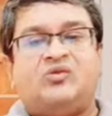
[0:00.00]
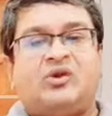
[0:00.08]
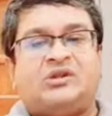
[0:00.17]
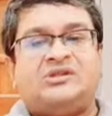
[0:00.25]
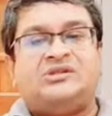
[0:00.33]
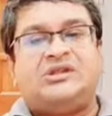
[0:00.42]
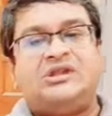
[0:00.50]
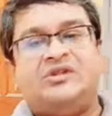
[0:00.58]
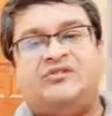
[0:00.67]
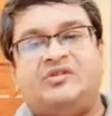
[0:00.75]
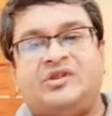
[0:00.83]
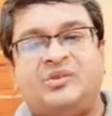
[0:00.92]

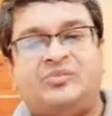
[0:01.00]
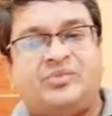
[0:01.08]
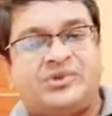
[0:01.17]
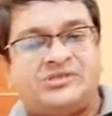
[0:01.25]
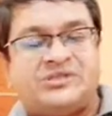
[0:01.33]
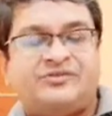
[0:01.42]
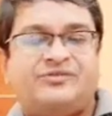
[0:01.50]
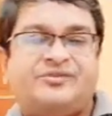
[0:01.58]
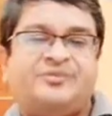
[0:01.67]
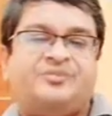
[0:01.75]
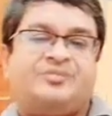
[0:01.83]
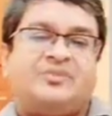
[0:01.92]
Quantitatively impressive,
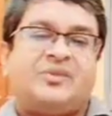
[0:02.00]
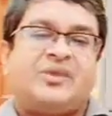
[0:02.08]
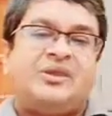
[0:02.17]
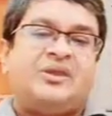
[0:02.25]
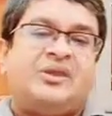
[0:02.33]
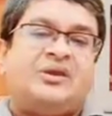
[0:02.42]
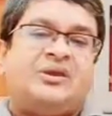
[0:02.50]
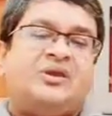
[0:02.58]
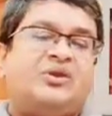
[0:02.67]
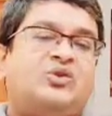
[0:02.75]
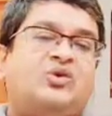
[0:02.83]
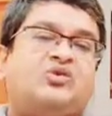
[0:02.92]

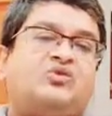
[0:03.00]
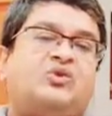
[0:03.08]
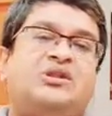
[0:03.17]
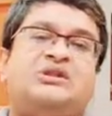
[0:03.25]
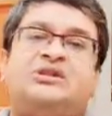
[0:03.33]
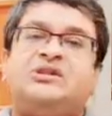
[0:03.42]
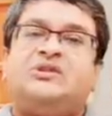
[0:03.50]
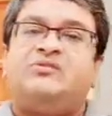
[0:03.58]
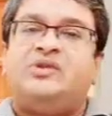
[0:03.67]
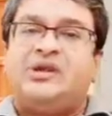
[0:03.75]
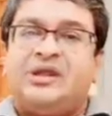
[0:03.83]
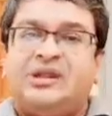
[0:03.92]
not
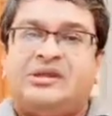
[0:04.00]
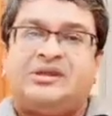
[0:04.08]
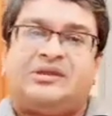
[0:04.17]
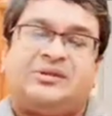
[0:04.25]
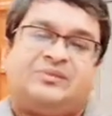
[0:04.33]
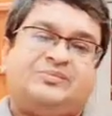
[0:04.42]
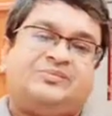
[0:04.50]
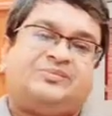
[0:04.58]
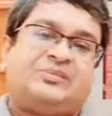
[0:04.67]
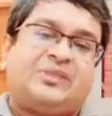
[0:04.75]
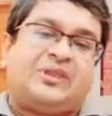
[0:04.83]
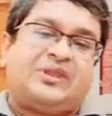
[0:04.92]
qualitatively alien.
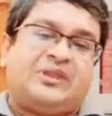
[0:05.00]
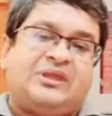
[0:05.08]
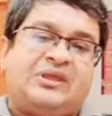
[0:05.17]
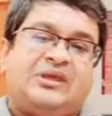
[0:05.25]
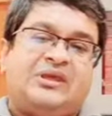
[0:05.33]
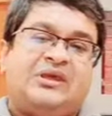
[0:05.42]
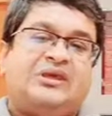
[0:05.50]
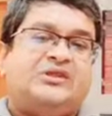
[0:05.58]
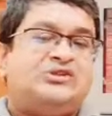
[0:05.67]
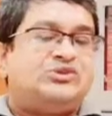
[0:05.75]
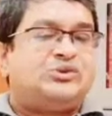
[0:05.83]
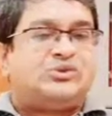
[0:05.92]

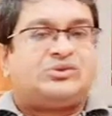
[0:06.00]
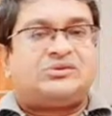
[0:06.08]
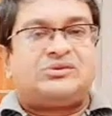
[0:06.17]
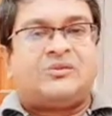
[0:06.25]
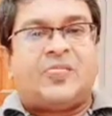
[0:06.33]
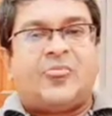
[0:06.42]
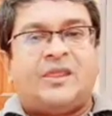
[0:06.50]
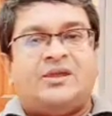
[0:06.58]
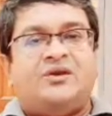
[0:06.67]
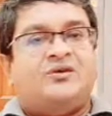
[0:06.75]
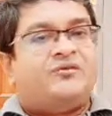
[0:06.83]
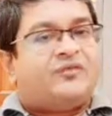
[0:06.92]
In short,
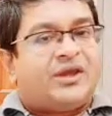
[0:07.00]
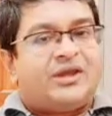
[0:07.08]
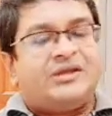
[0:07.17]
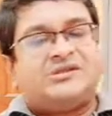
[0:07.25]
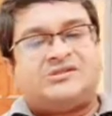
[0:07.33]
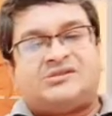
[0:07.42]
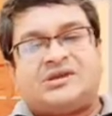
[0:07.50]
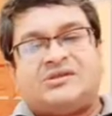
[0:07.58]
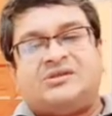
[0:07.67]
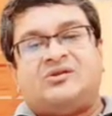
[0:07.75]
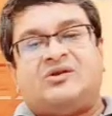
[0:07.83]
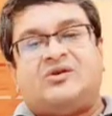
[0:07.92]

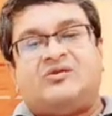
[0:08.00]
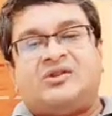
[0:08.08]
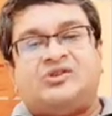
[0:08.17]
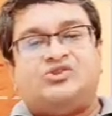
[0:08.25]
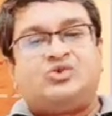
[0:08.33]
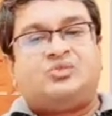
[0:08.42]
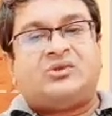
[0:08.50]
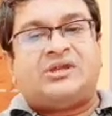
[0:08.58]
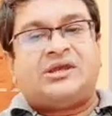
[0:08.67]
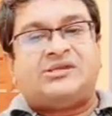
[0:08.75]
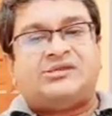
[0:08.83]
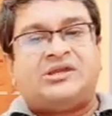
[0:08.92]
Frankenstein the novel is
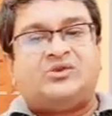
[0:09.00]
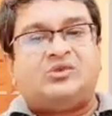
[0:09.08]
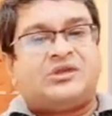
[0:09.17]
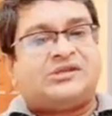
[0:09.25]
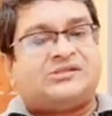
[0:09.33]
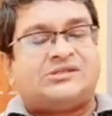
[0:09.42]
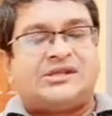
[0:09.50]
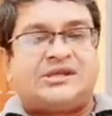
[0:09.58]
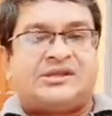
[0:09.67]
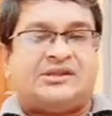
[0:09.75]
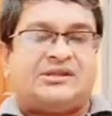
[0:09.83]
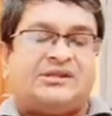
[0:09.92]
supernatural to the
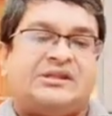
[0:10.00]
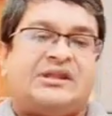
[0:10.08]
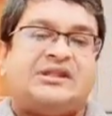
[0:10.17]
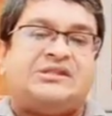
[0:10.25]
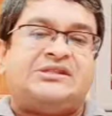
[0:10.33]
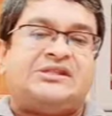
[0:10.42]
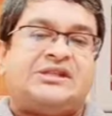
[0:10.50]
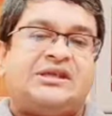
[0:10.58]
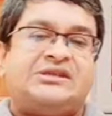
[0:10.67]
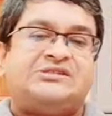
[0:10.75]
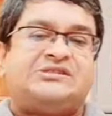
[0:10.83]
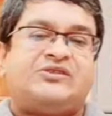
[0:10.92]
extent that it
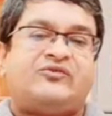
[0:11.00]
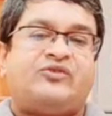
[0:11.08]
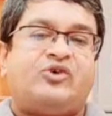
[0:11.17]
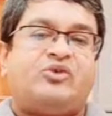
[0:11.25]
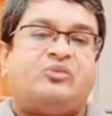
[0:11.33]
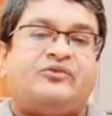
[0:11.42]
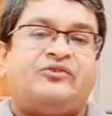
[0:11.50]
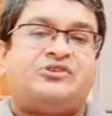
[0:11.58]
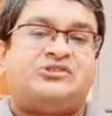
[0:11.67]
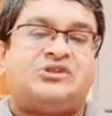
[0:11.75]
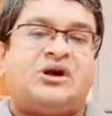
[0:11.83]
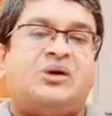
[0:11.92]
takes the form of
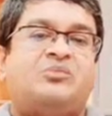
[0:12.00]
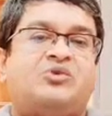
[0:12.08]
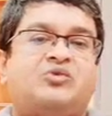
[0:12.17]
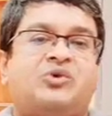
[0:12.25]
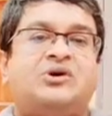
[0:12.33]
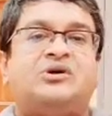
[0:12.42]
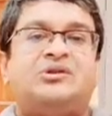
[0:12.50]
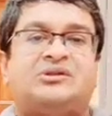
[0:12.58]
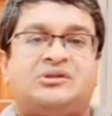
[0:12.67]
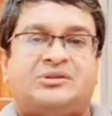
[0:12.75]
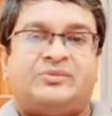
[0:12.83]
a charmed world.